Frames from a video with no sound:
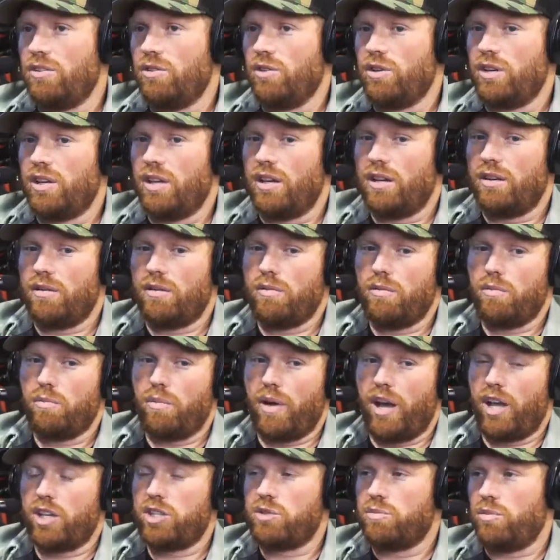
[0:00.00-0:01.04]
you look at
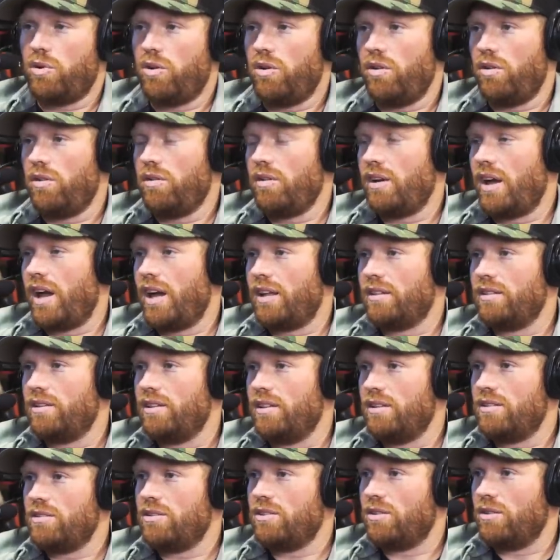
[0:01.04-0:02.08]
basketball
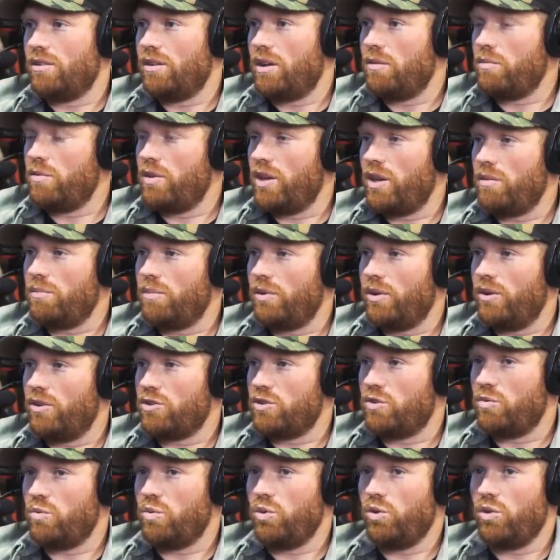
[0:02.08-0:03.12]
athletes, you know, NBA
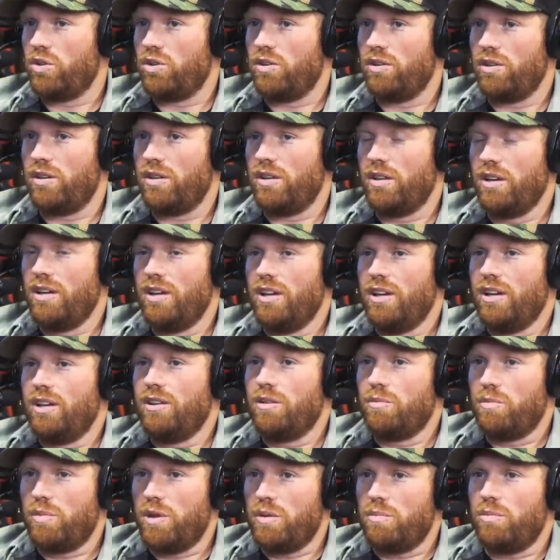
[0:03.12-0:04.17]
players are really good
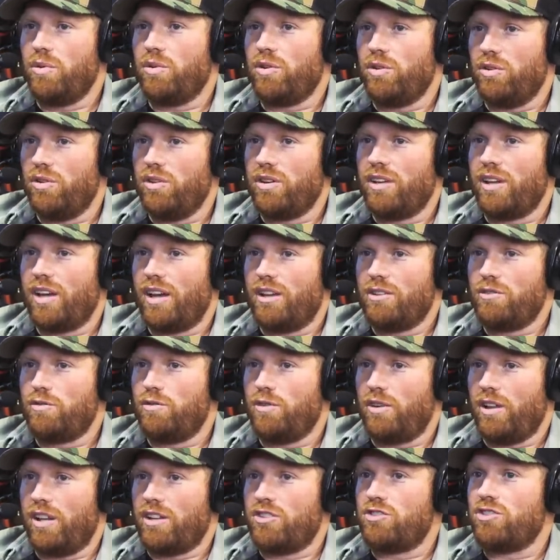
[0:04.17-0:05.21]
people to look at
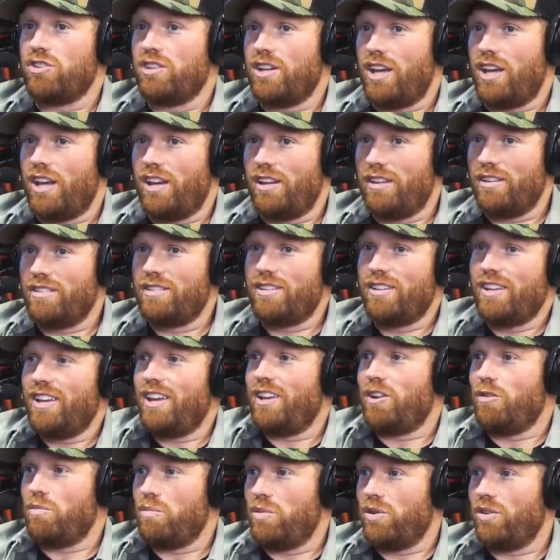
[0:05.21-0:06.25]
for like genetics
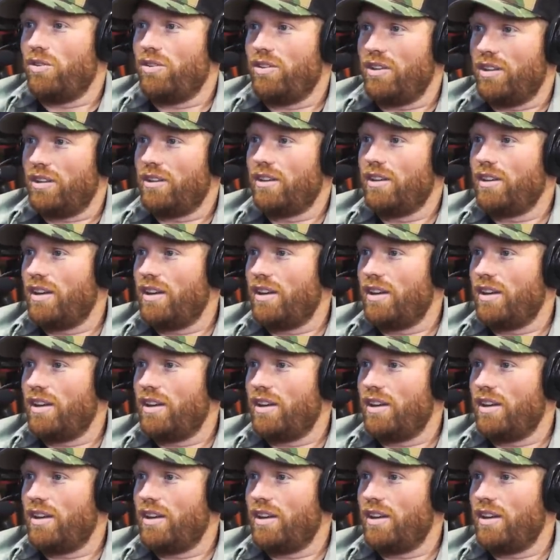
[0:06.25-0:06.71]
and ability